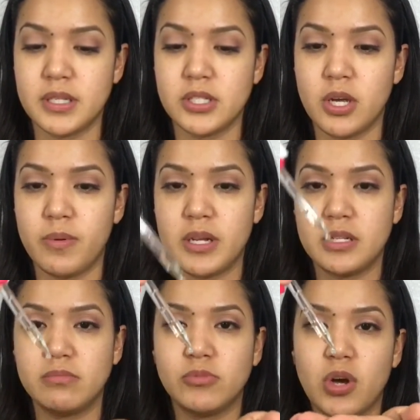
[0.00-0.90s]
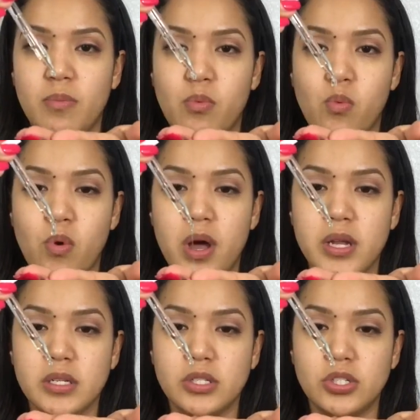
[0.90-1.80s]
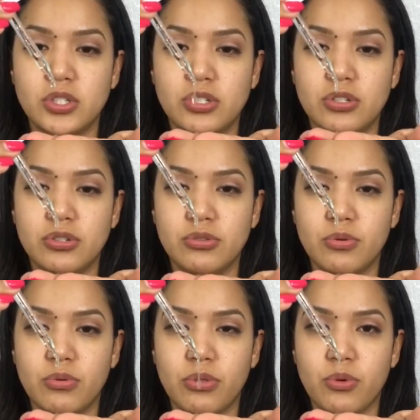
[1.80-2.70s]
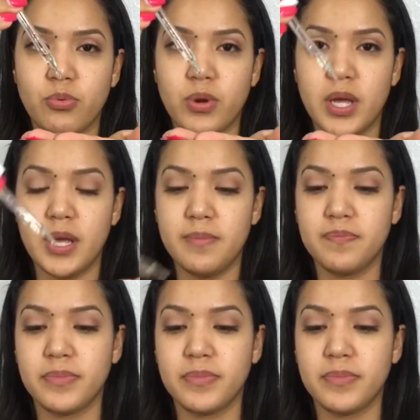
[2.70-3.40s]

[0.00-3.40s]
So I'm gonna drop 1, 2, 3